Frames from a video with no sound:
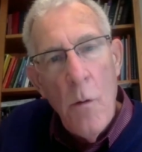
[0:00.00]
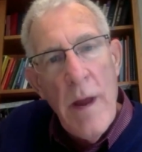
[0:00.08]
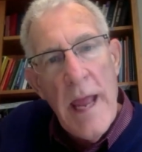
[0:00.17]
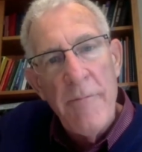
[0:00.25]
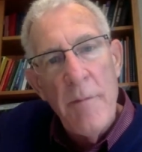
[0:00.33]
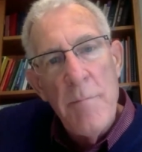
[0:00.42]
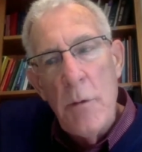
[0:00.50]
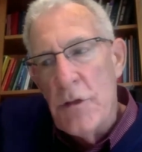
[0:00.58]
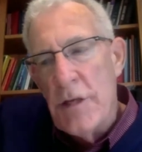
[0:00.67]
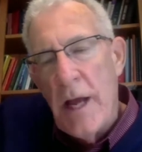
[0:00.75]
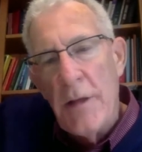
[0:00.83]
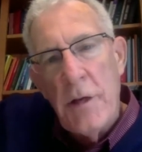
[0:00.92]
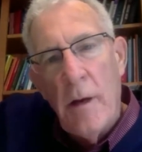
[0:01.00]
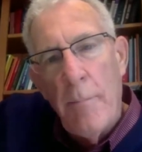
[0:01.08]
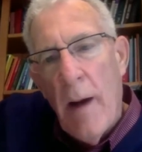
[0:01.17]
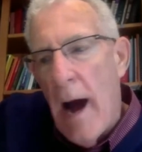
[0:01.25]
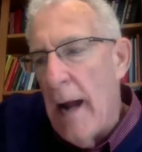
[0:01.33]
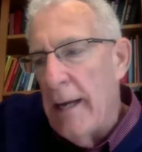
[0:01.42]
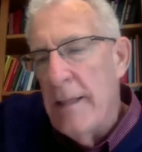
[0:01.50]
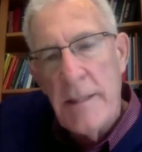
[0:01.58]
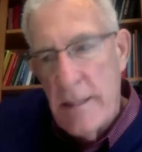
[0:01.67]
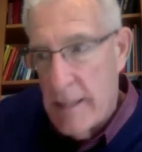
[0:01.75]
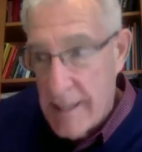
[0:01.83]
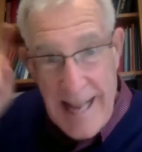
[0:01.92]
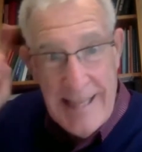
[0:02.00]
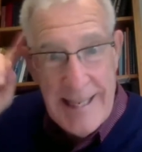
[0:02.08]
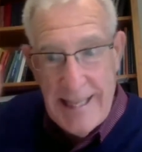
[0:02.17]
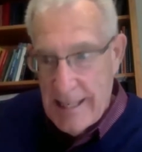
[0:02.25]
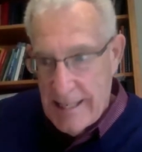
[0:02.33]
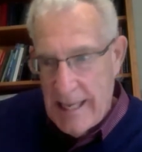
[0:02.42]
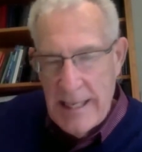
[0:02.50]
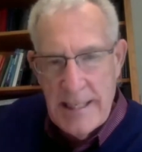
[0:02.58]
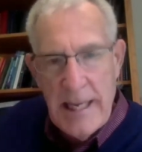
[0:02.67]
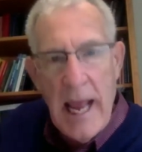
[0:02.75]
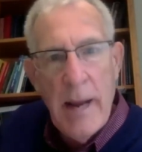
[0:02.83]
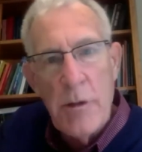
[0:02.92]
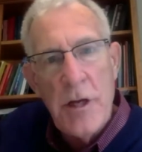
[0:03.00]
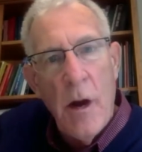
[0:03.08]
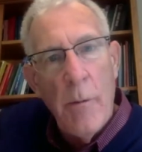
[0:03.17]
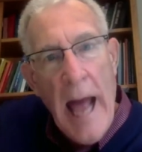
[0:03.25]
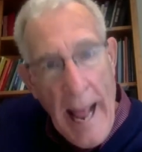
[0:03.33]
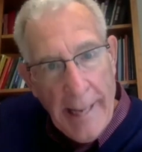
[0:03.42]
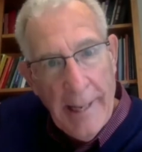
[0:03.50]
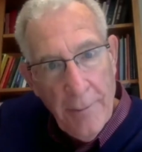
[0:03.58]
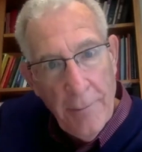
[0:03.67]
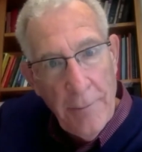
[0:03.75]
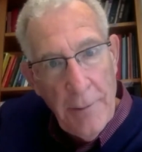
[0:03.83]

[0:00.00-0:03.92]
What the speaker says: We have immune cells in our body that sense this. They say, what's going on here?